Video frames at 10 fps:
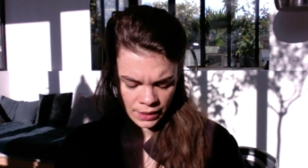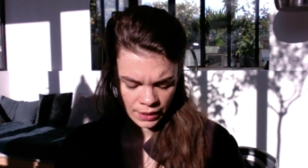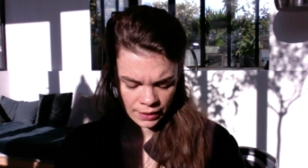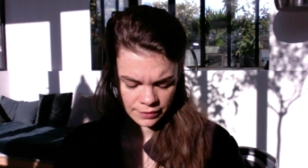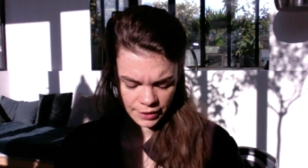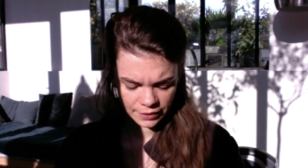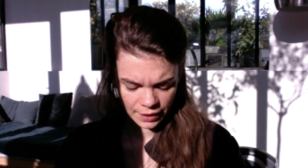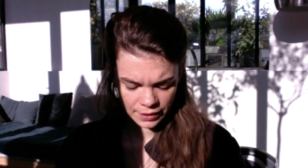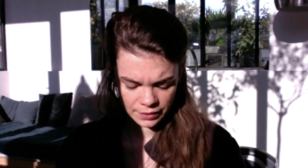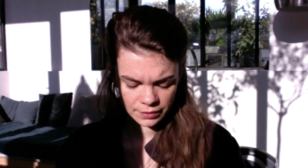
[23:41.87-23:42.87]
and take that
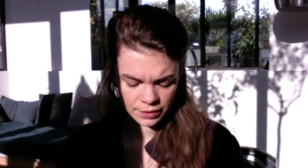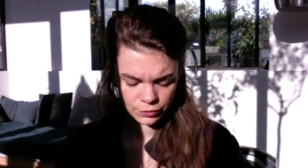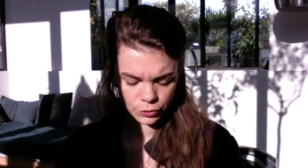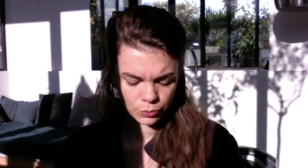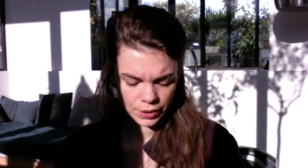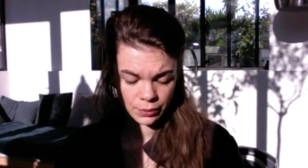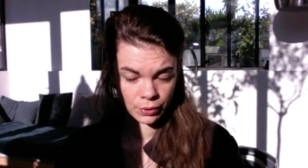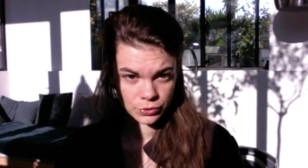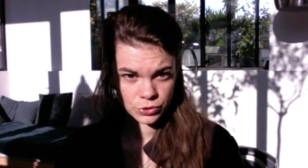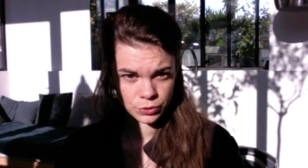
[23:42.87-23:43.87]
in if you really
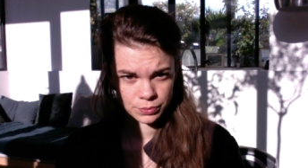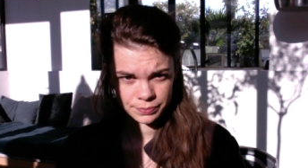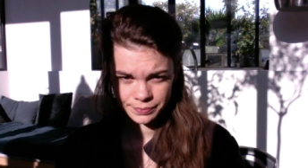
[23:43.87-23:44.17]
want to.